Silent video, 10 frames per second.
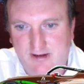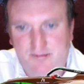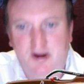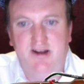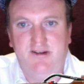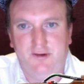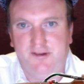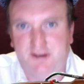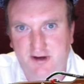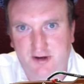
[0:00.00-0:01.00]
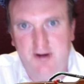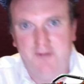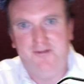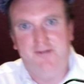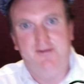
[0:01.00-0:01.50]
But he's also got a
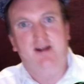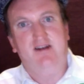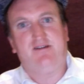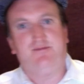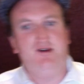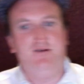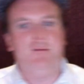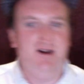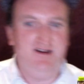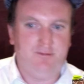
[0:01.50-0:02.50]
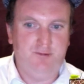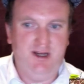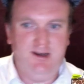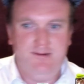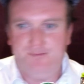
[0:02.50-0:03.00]
sprint race win.